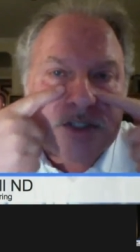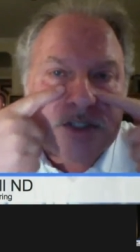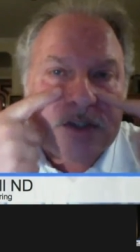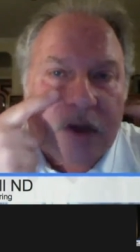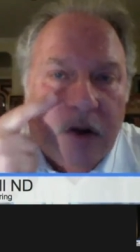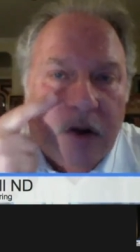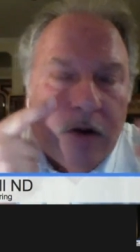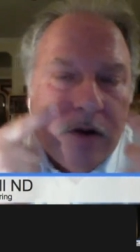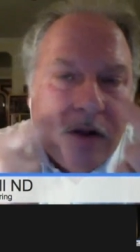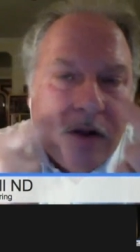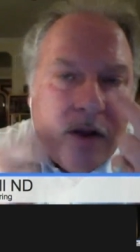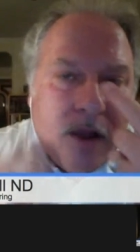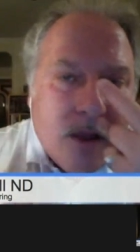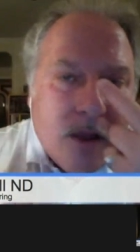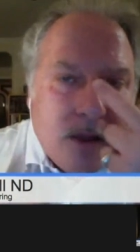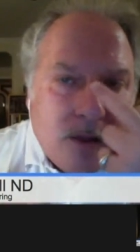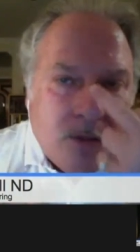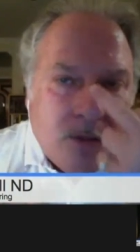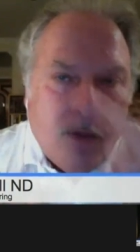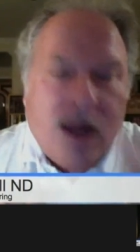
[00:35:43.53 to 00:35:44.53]
So
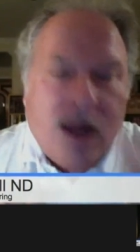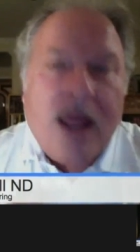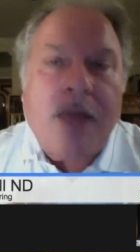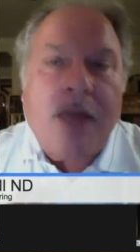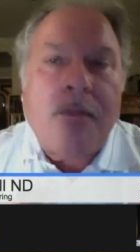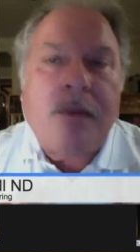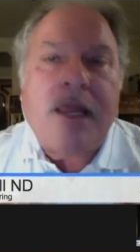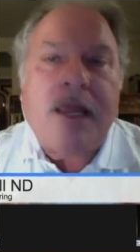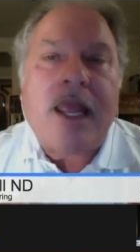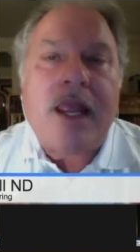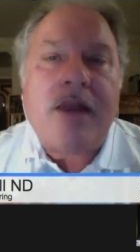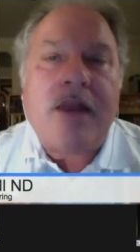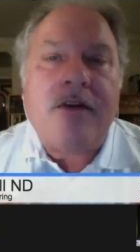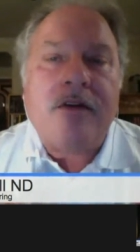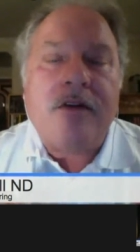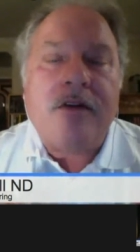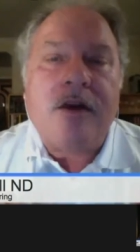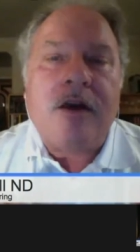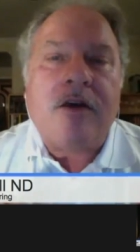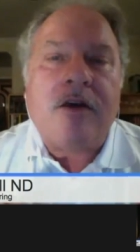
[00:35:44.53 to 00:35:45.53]
when I played
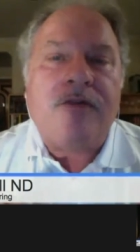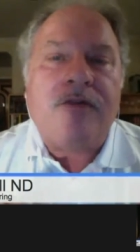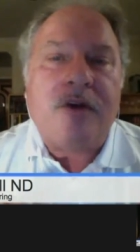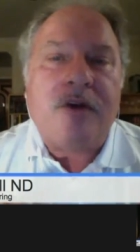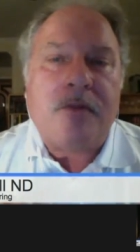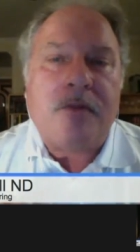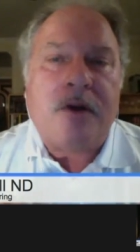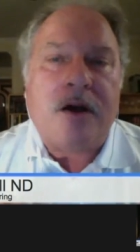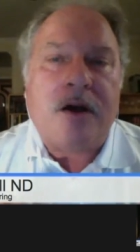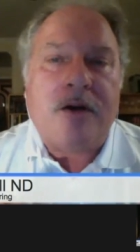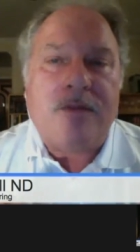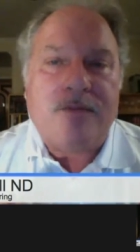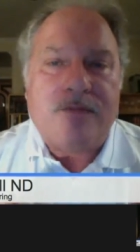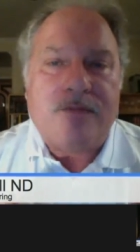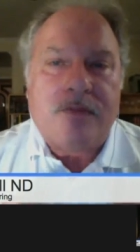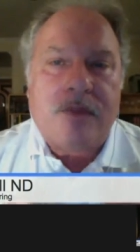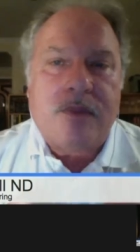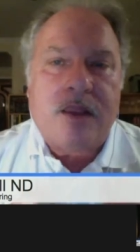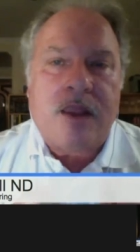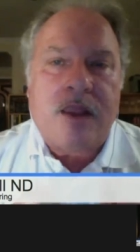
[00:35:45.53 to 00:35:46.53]
uh, football,
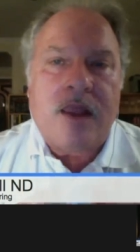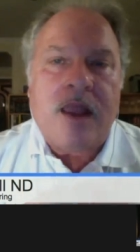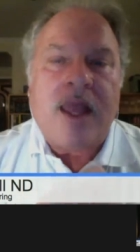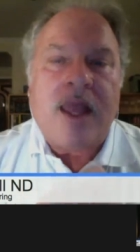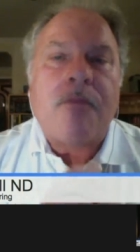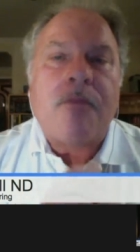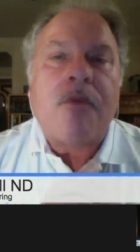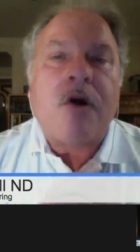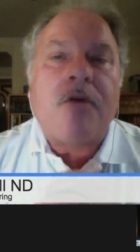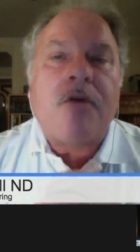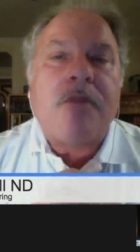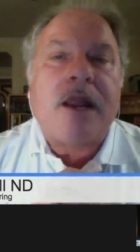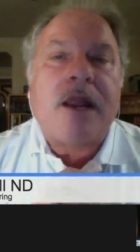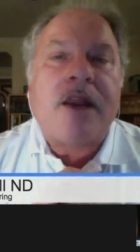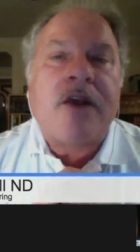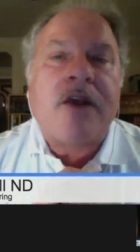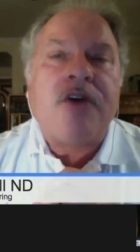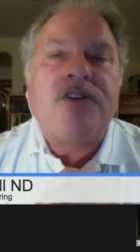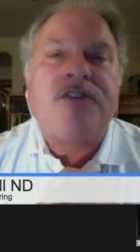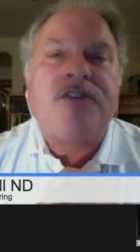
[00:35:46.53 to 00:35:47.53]
I broke my
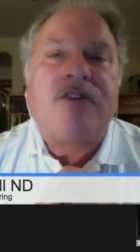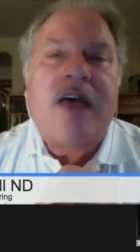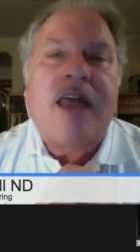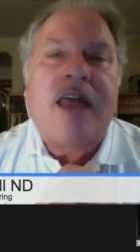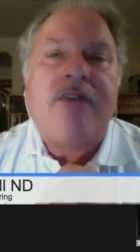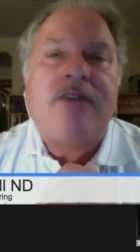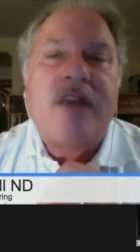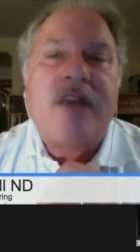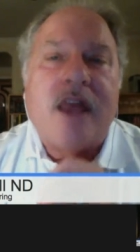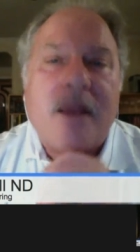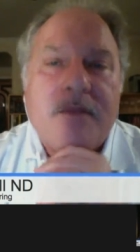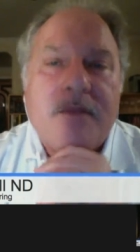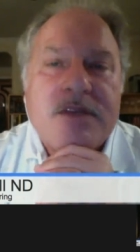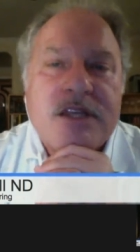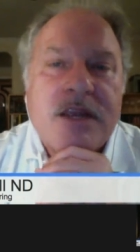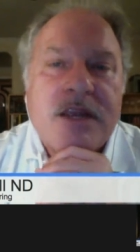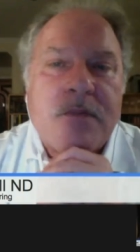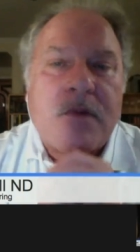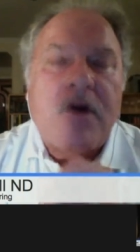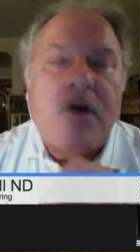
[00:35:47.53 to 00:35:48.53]
nose five times.
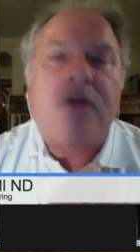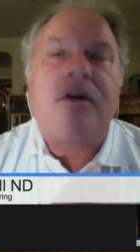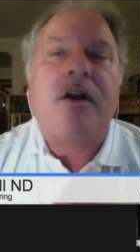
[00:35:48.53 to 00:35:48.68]
I broke a